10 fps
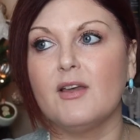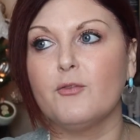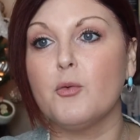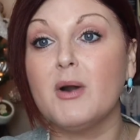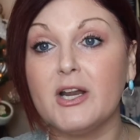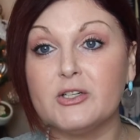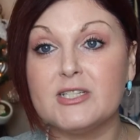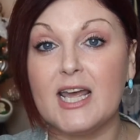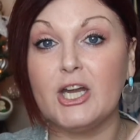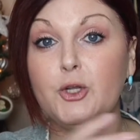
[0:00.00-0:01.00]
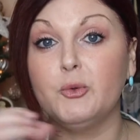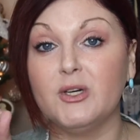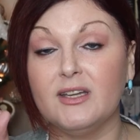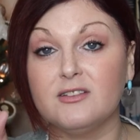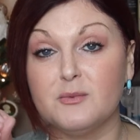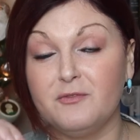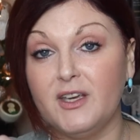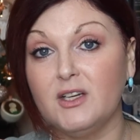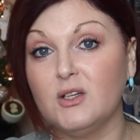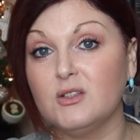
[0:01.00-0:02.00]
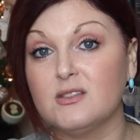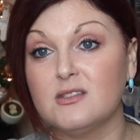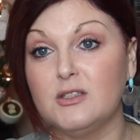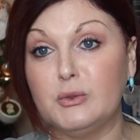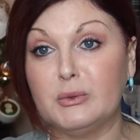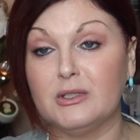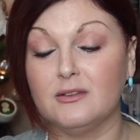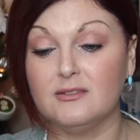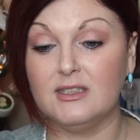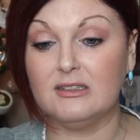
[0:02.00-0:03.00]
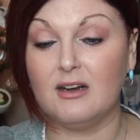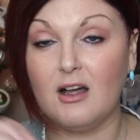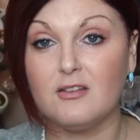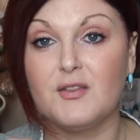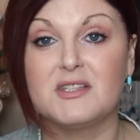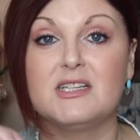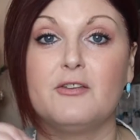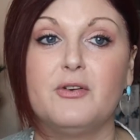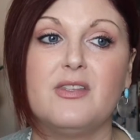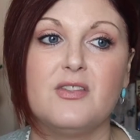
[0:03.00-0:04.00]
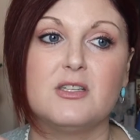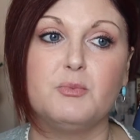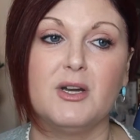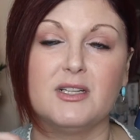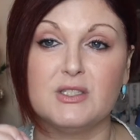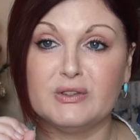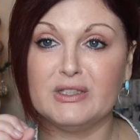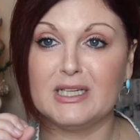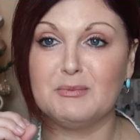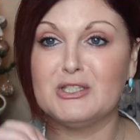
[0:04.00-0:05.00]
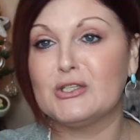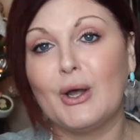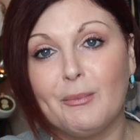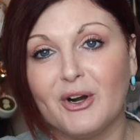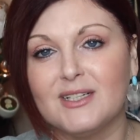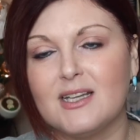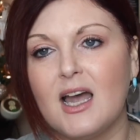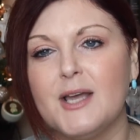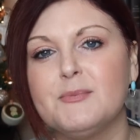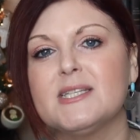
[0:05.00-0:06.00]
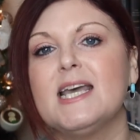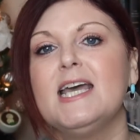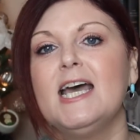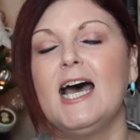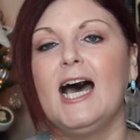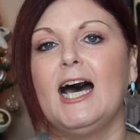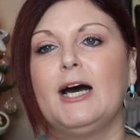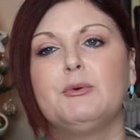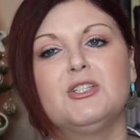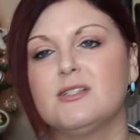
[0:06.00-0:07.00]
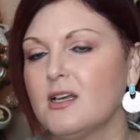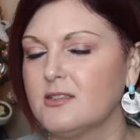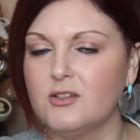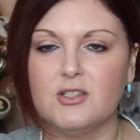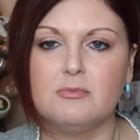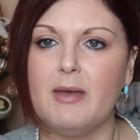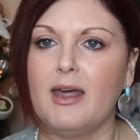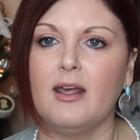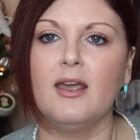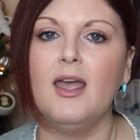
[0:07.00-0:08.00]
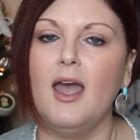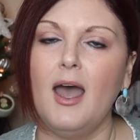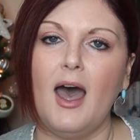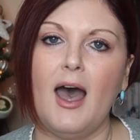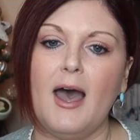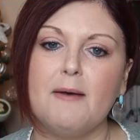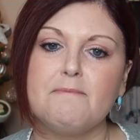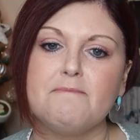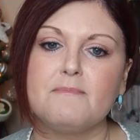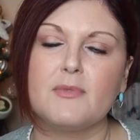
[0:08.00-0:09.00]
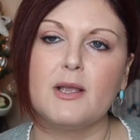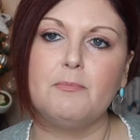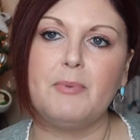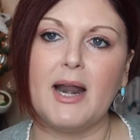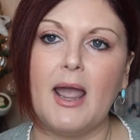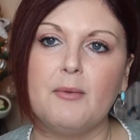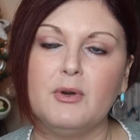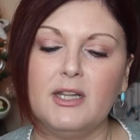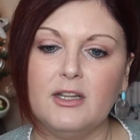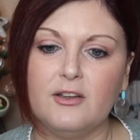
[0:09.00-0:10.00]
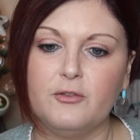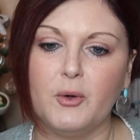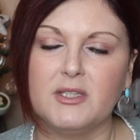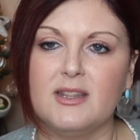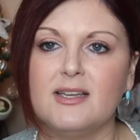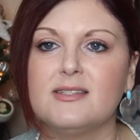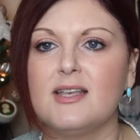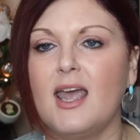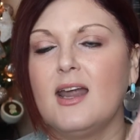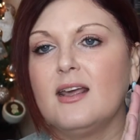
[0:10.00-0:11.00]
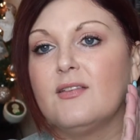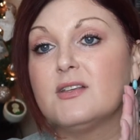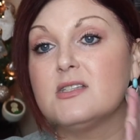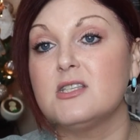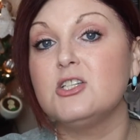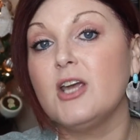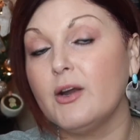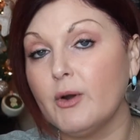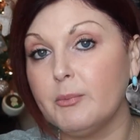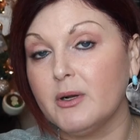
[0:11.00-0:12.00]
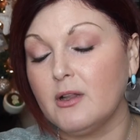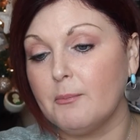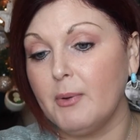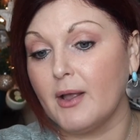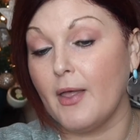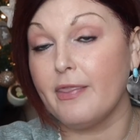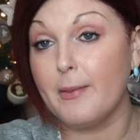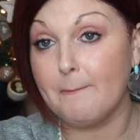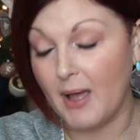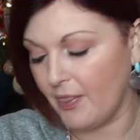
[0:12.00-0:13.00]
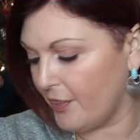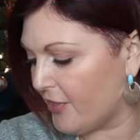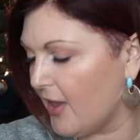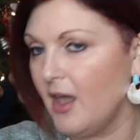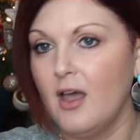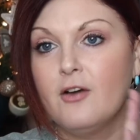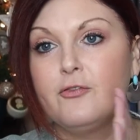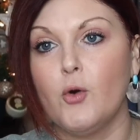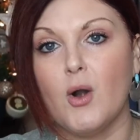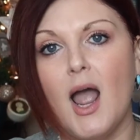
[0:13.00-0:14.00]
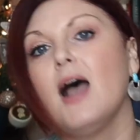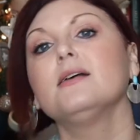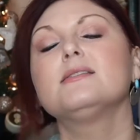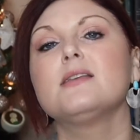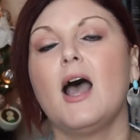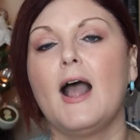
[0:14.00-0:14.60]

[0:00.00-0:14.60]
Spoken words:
From what I understand, you will get some feels. You will, all of the stuff within this book, it can be somber at times, which is also just Matt Haig. But I'm really looking forward to this. And again, this is the January book club book of the month for us.